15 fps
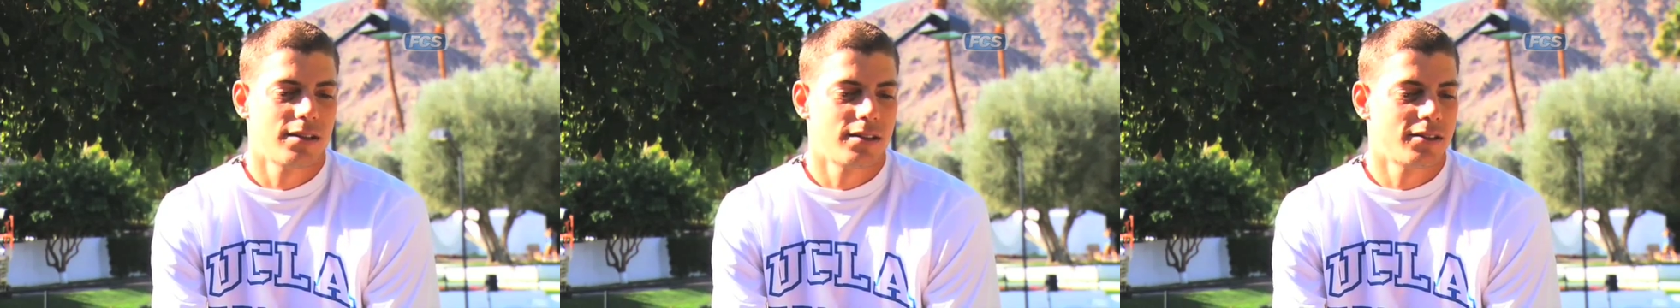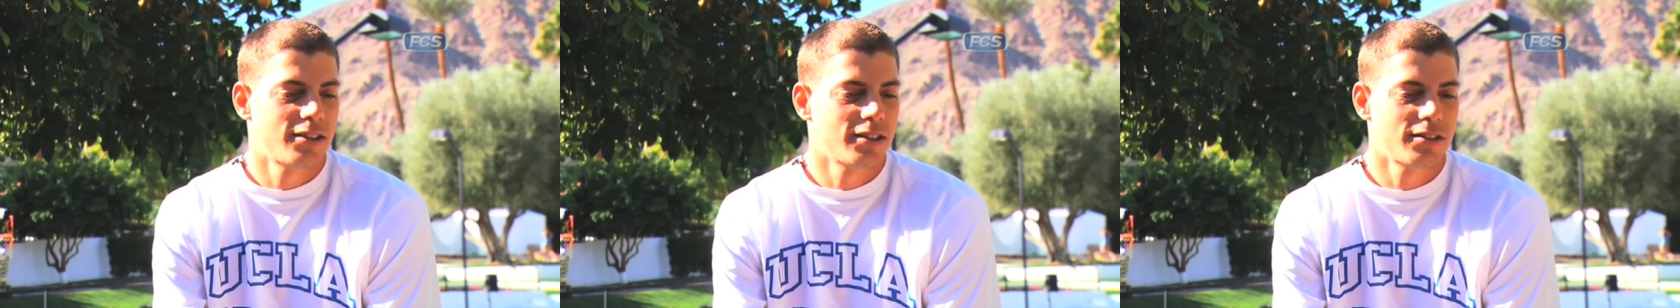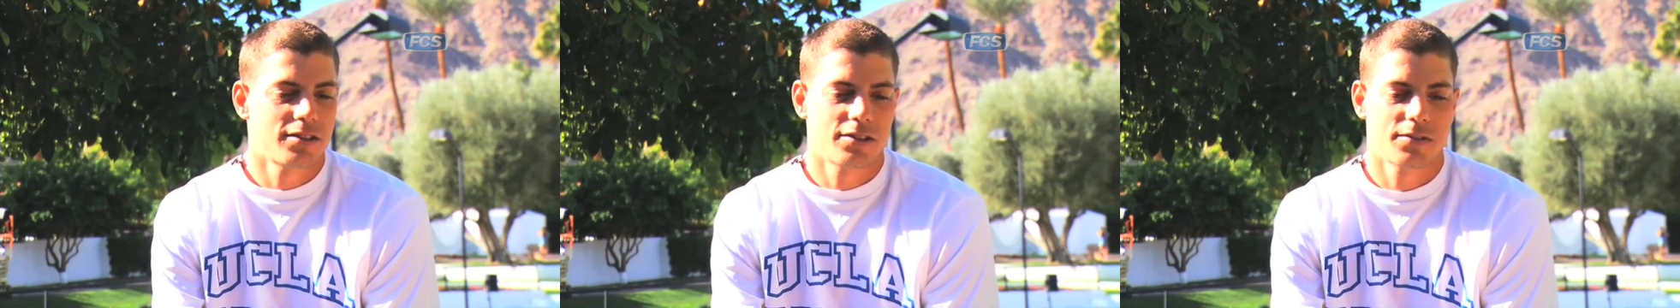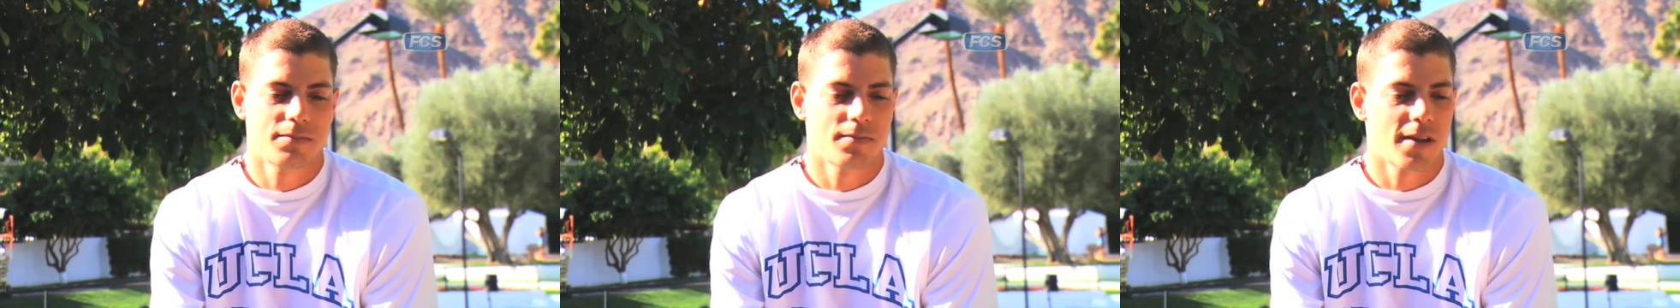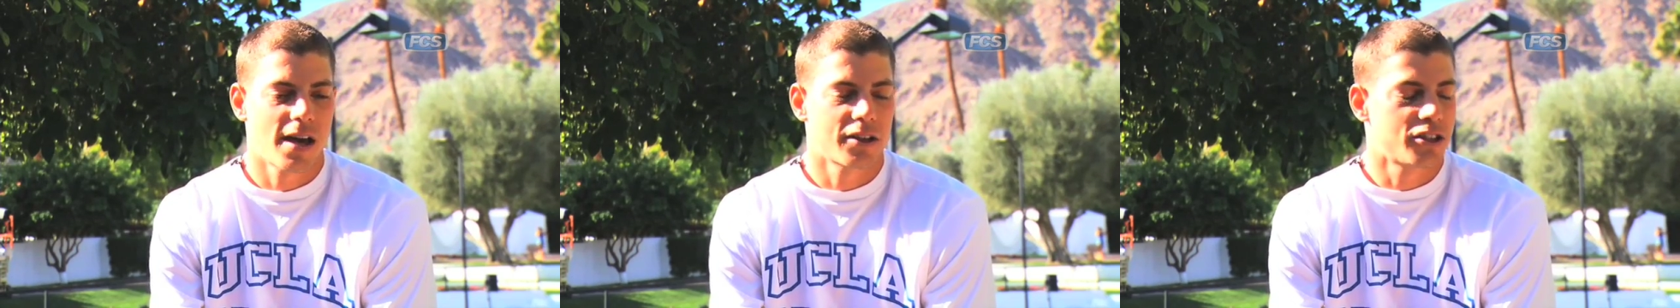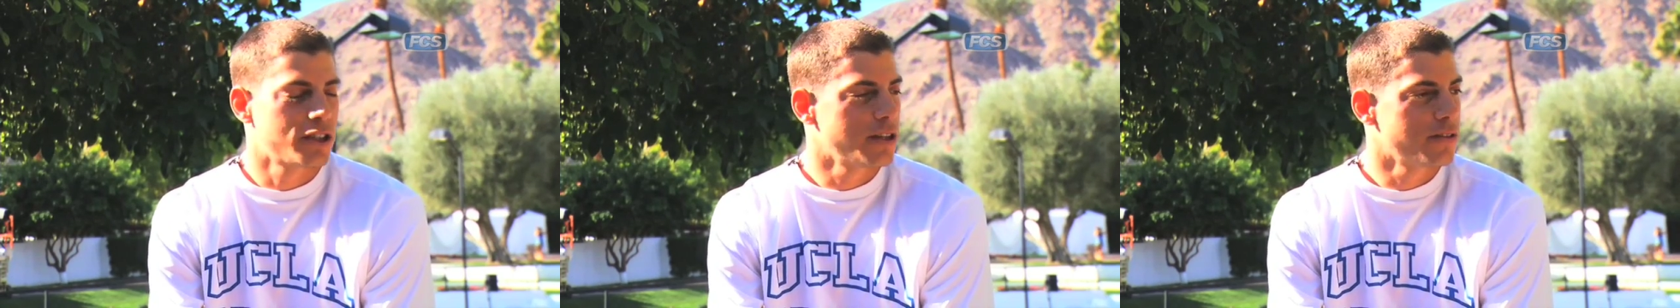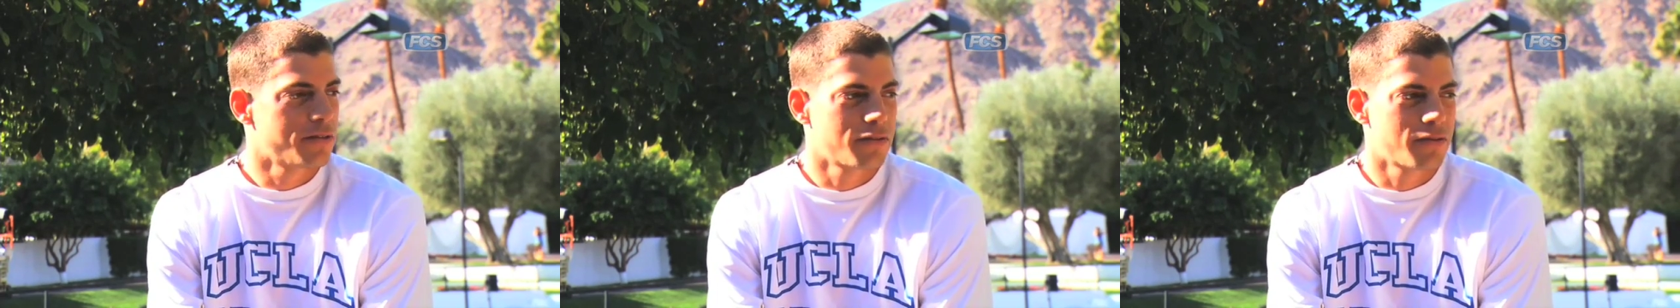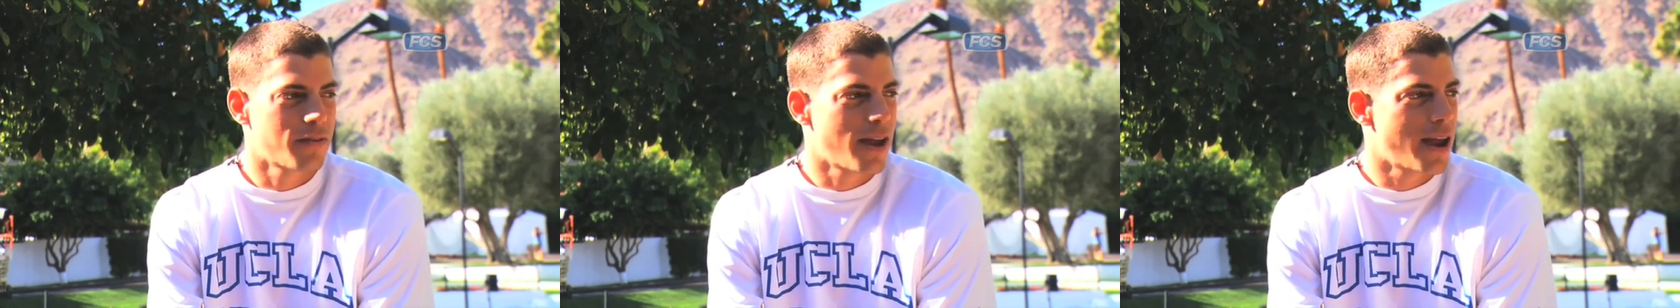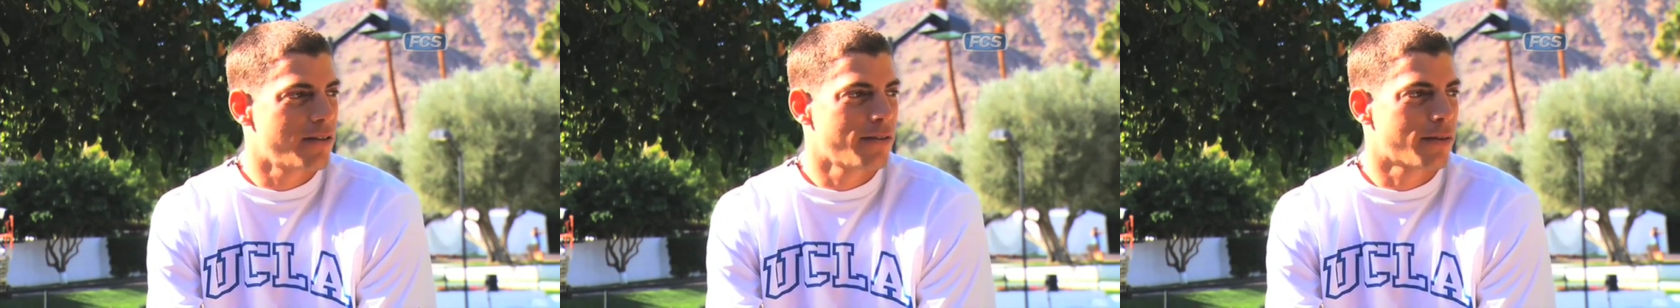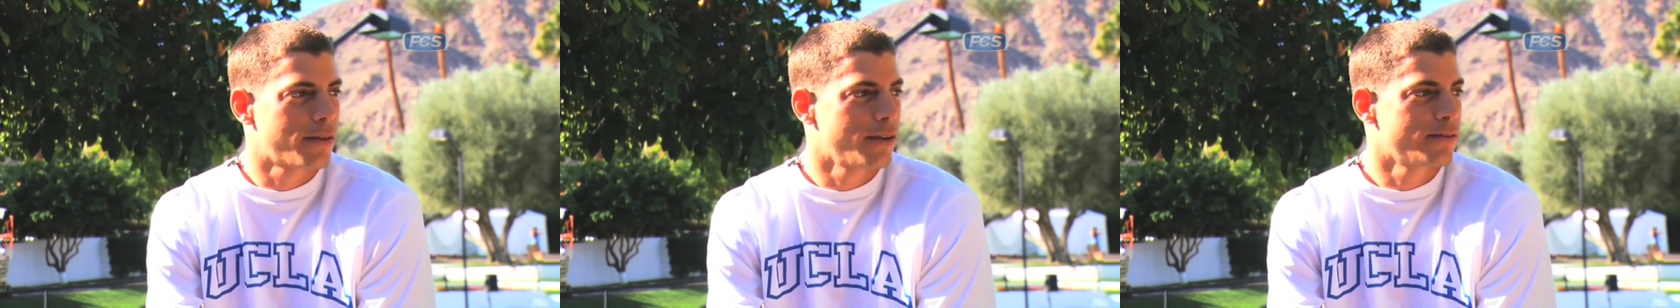just achieve
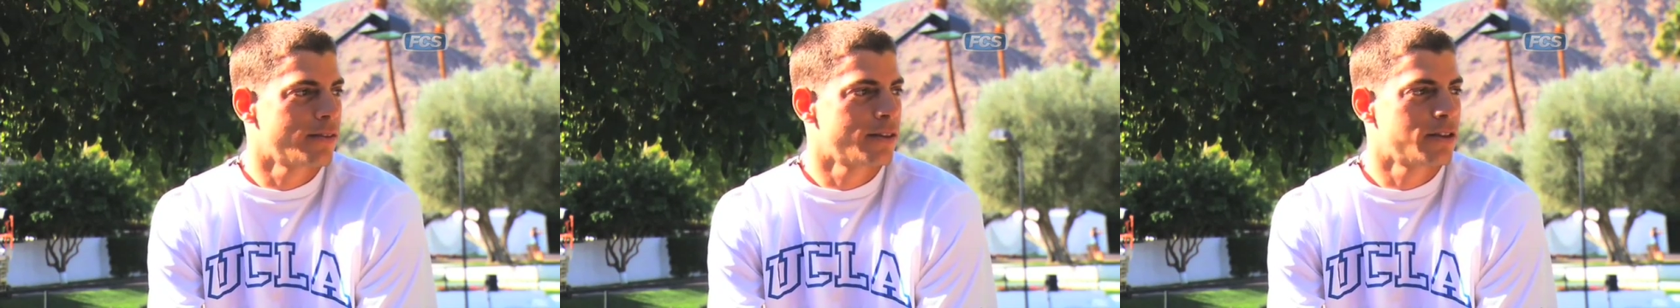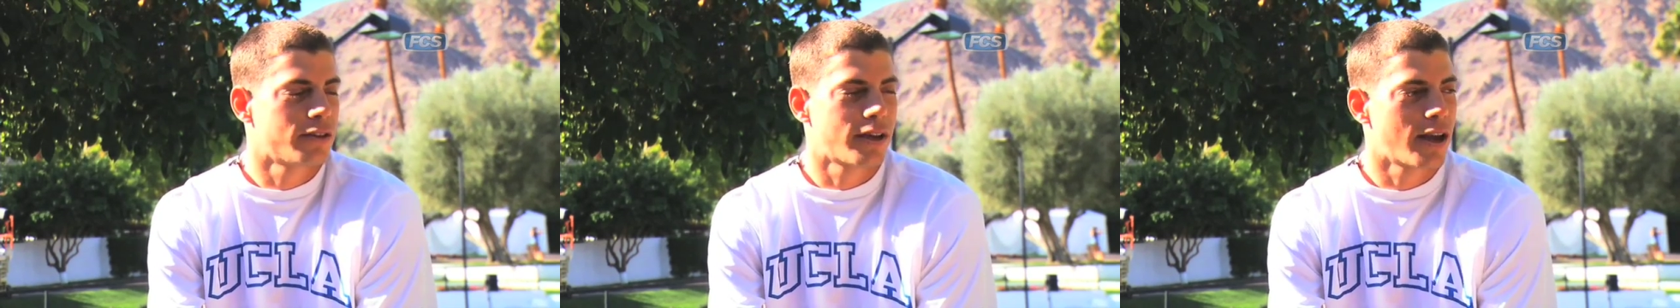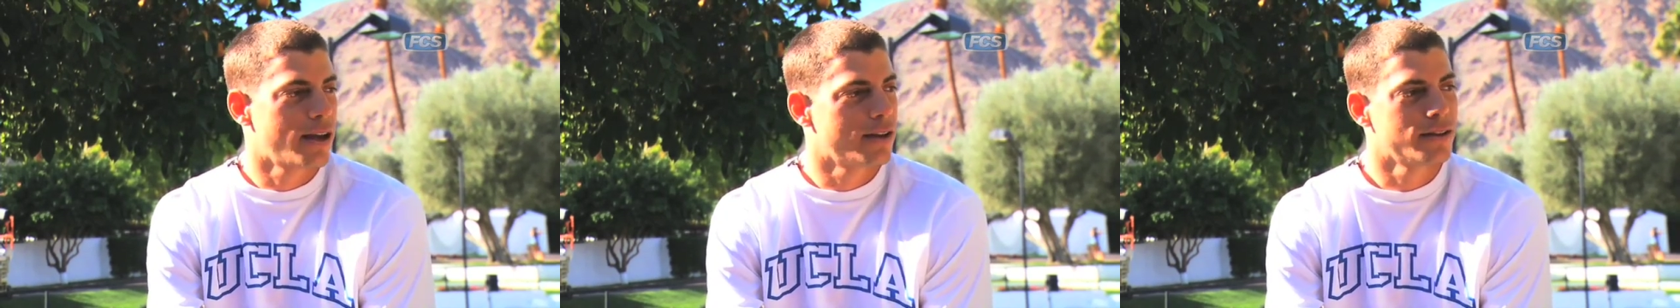everything that you can.